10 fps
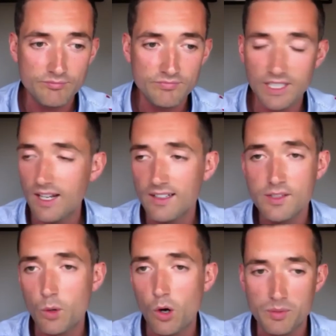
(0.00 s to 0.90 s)
regardless
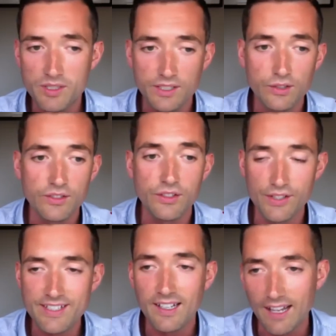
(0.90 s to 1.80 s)
of what obstacles,
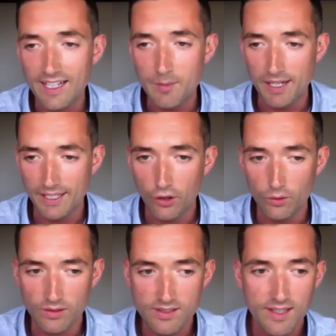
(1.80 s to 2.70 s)
until I hit my
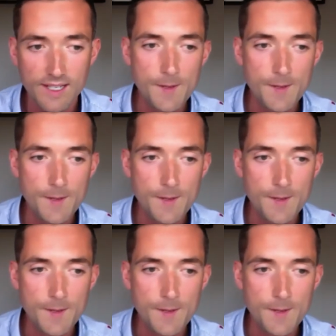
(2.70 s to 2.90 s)
goals.